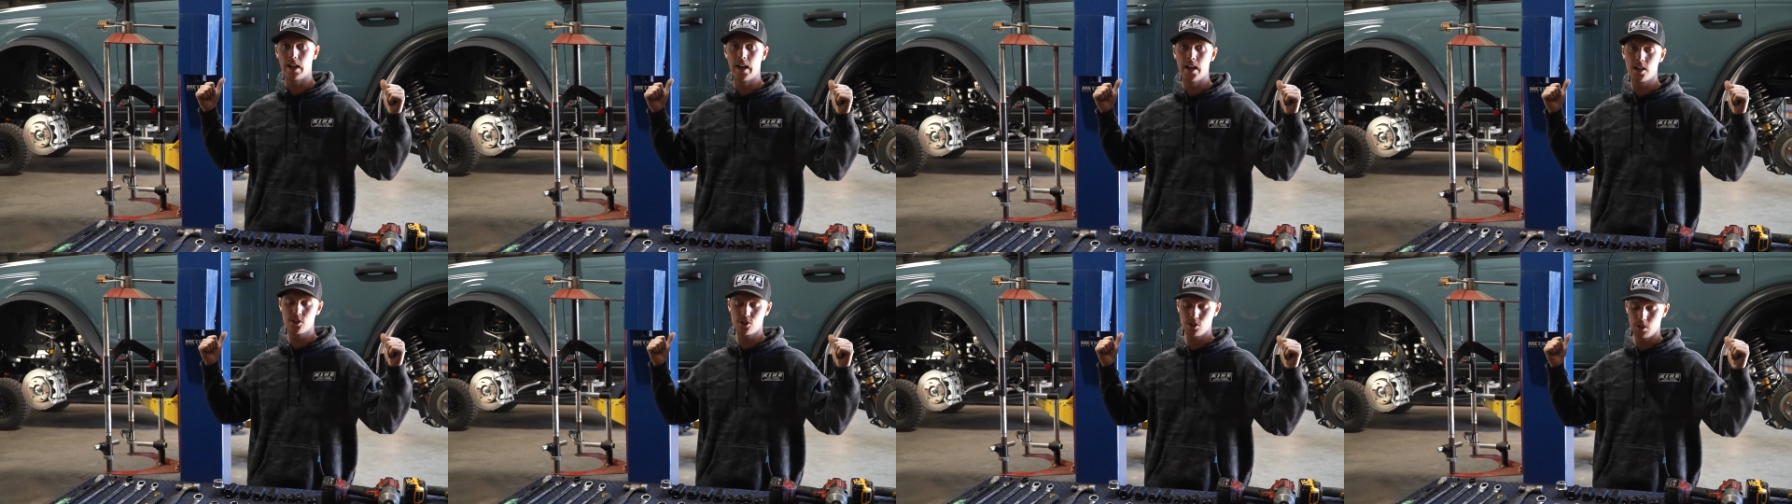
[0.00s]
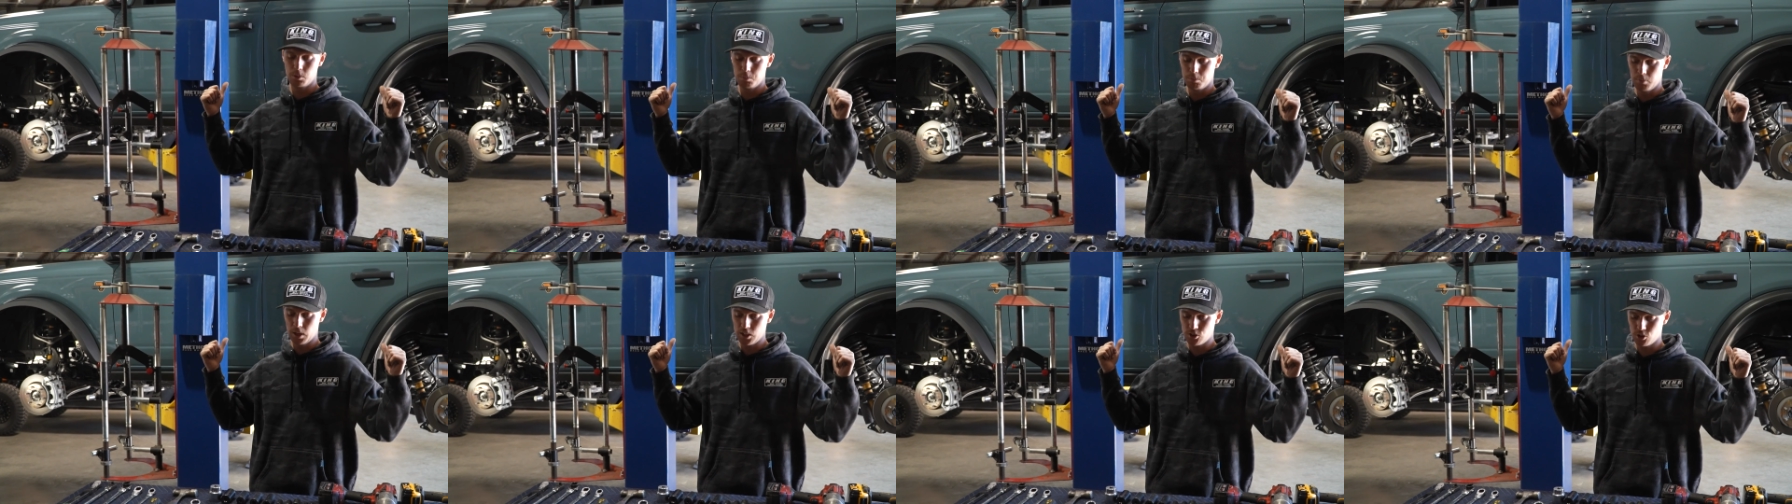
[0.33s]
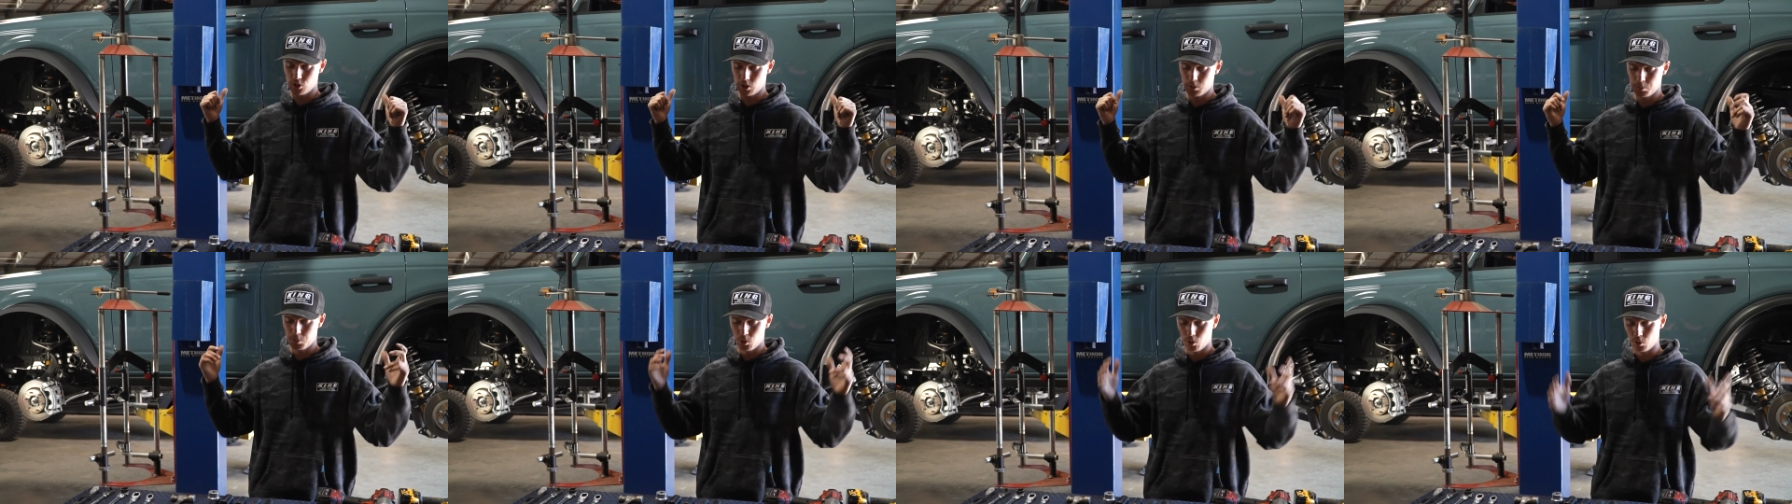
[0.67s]
actually
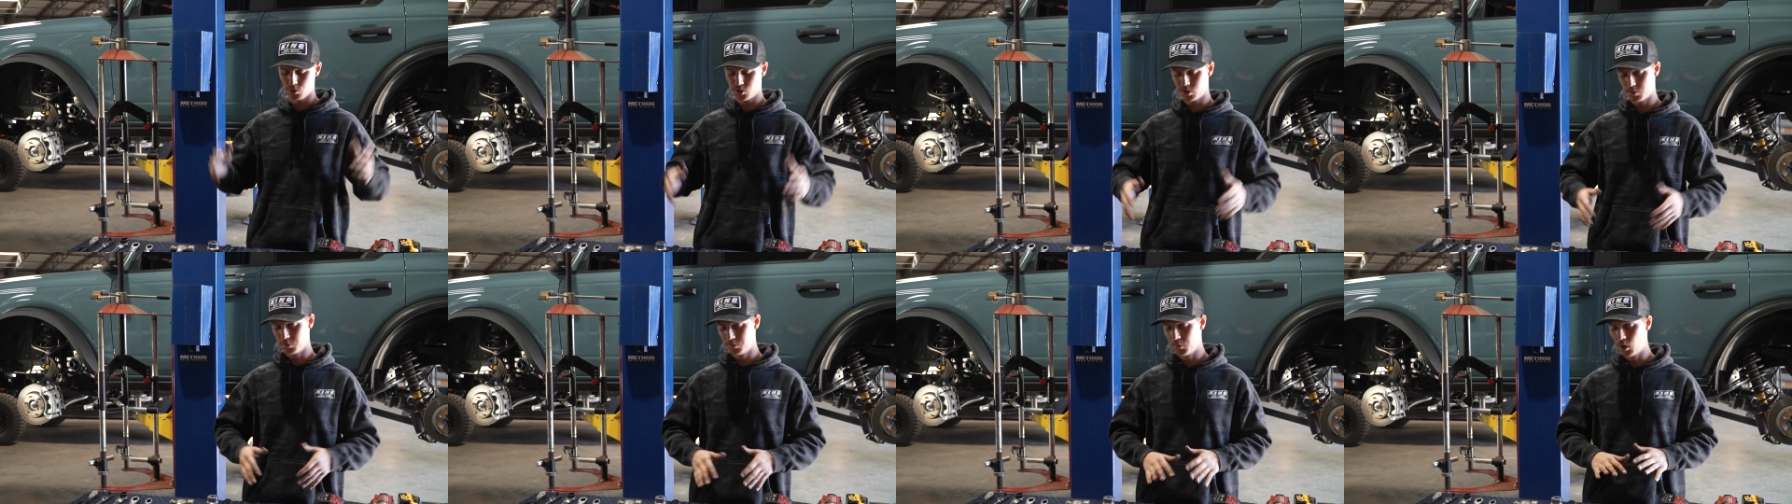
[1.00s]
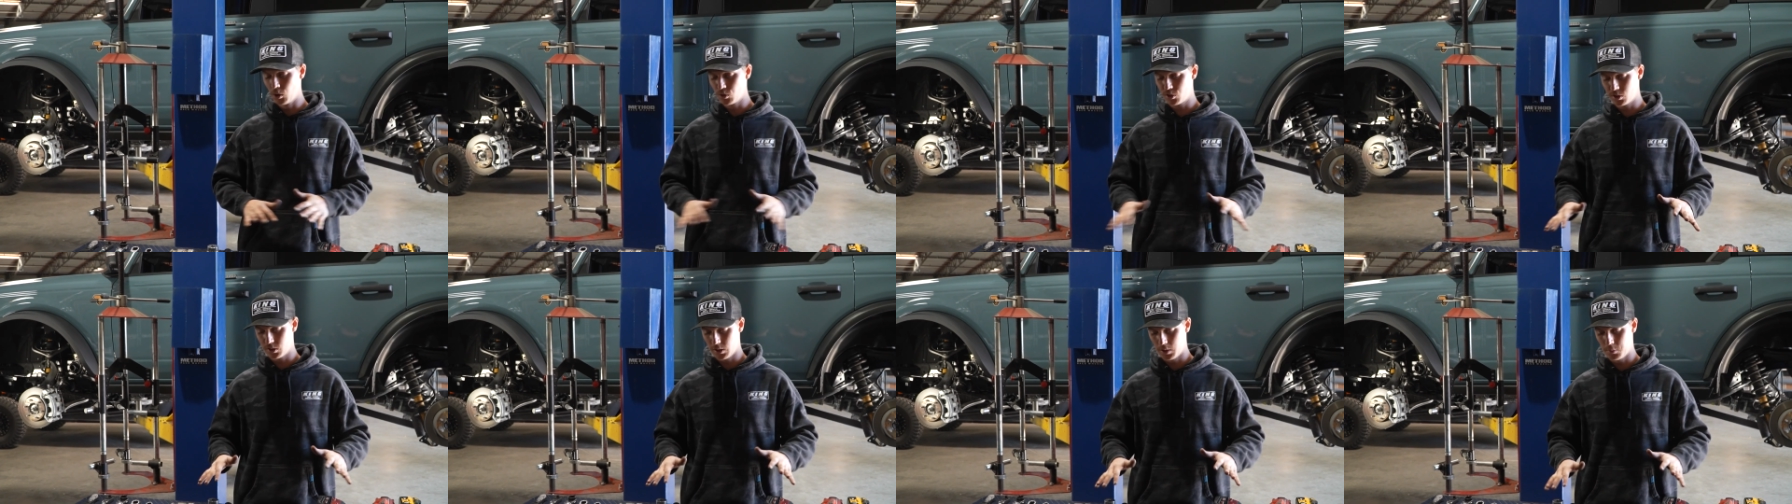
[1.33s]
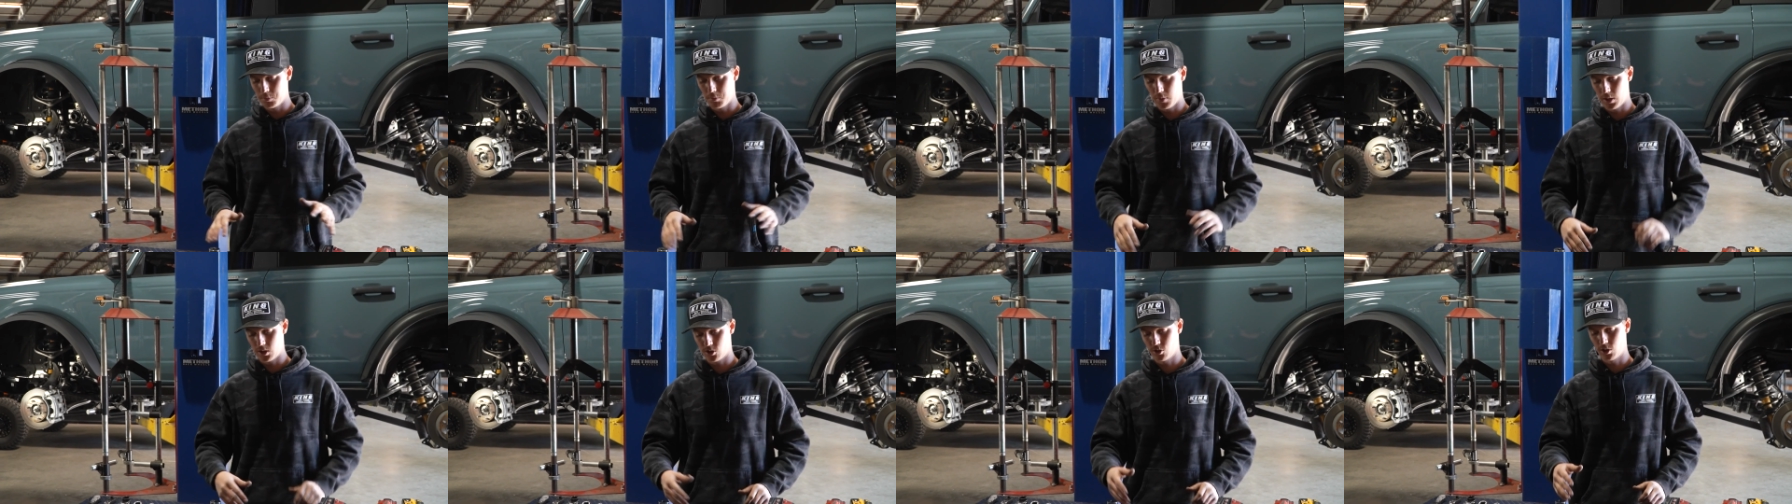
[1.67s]
metric bolts, mostly
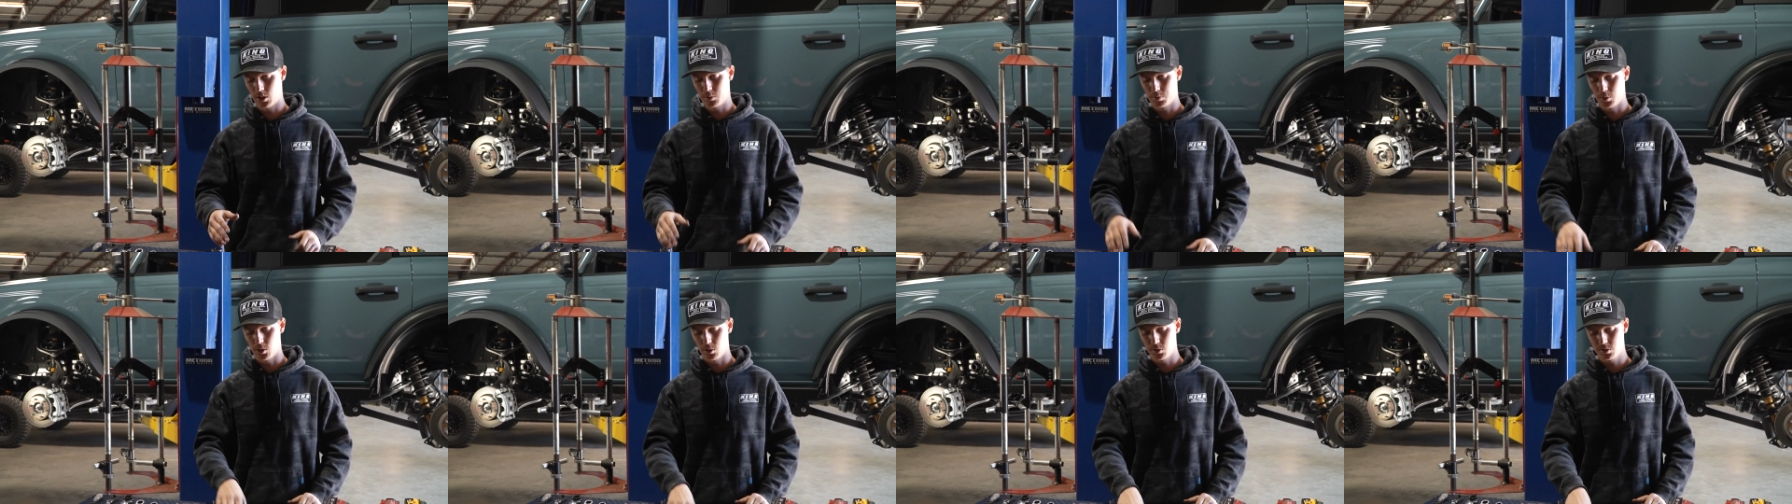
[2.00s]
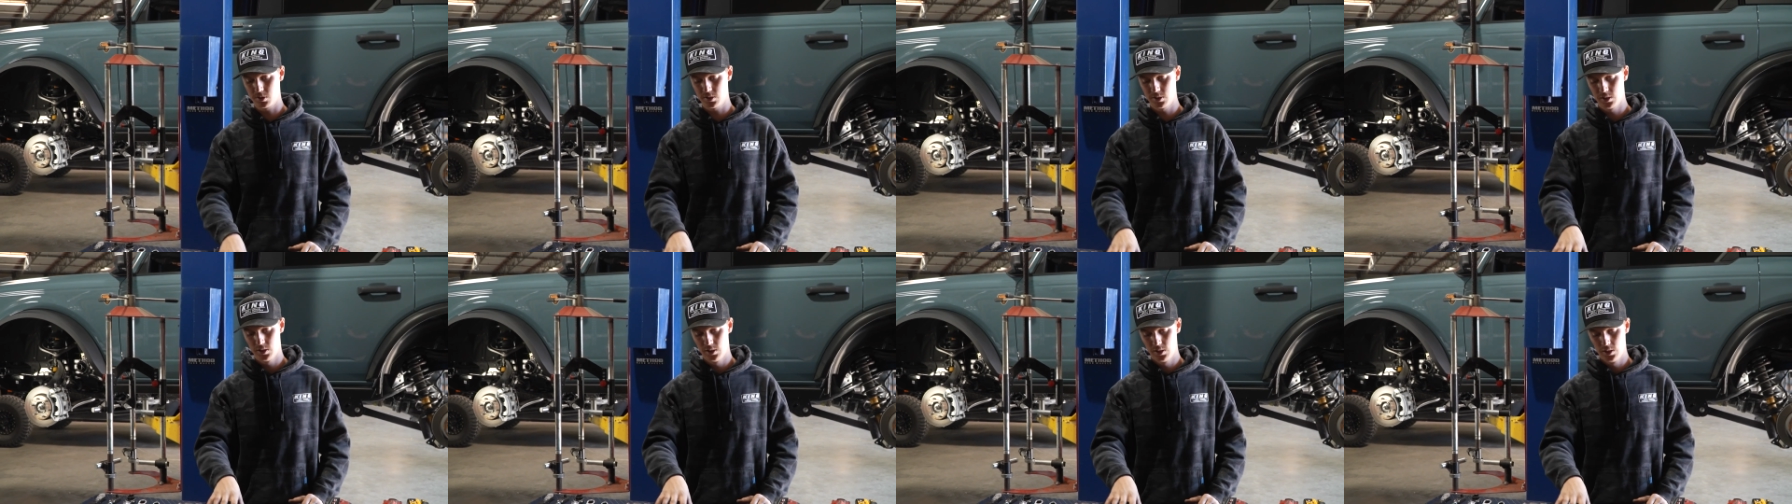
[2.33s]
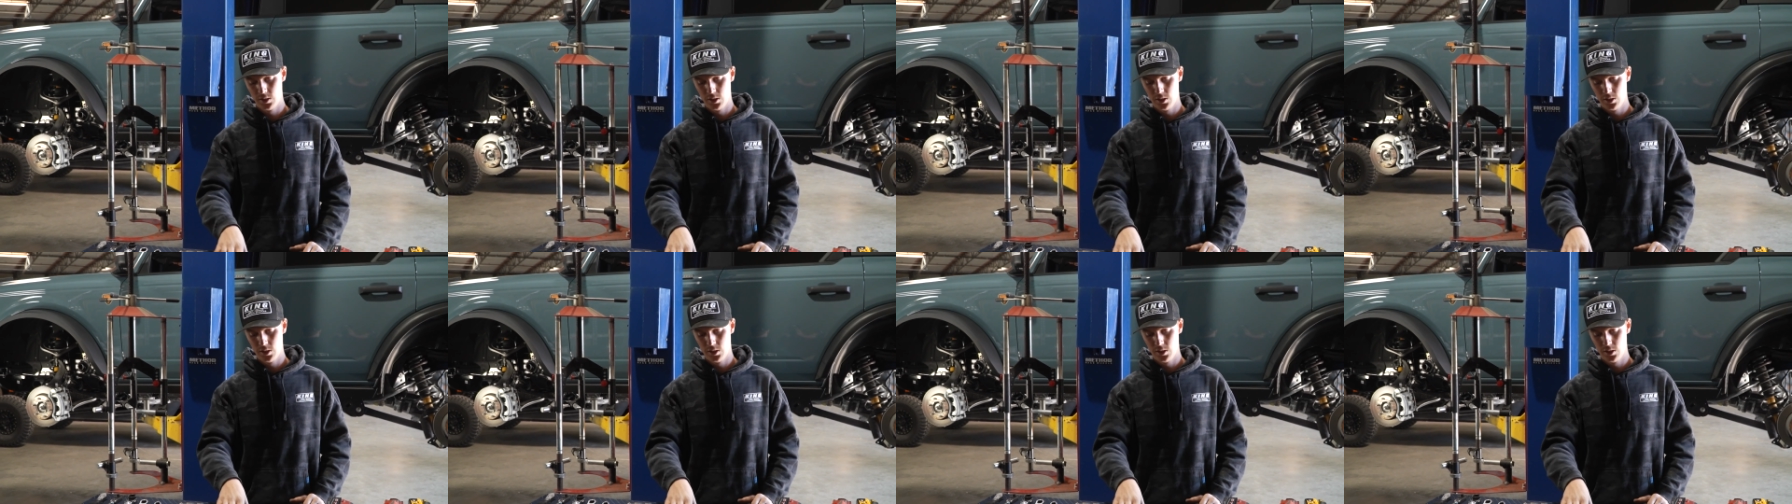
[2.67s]
metric bolts.